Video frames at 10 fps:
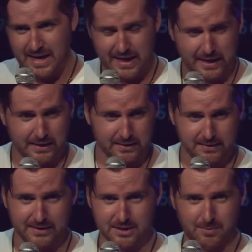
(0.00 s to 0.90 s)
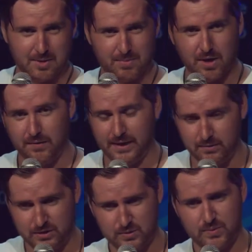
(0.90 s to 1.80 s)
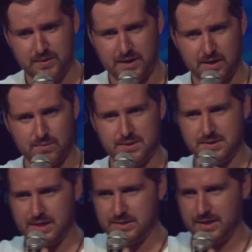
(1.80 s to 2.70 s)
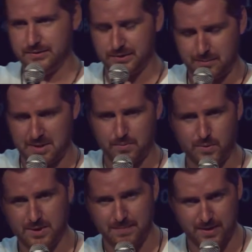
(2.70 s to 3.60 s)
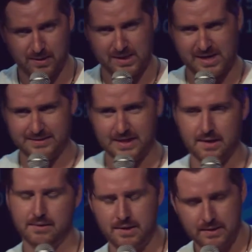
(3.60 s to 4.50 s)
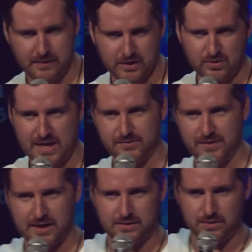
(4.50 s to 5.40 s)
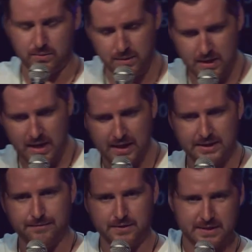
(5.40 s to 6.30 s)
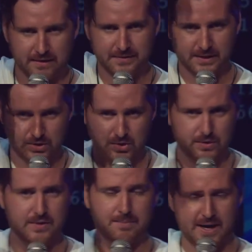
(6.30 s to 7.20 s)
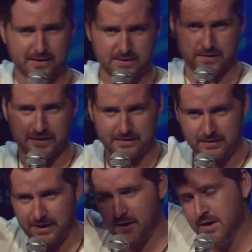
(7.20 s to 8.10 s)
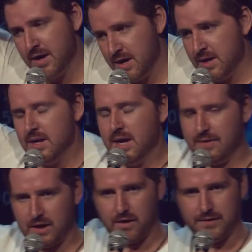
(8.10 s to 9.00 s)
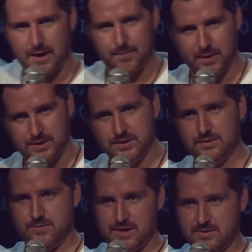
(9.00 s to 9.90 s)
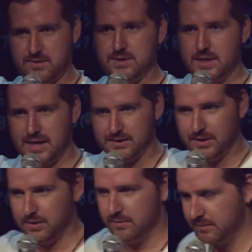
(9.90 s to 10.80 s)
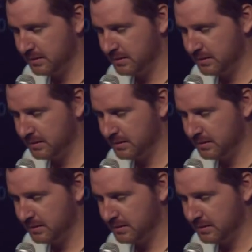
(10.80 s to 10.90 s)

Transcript: And that's going to be the bottleneck, which is where the L1 state channels are going to be important to parallelize that and then transfer that into a different set of signatures that pass on to the next layer, and then all the operations and registers execute.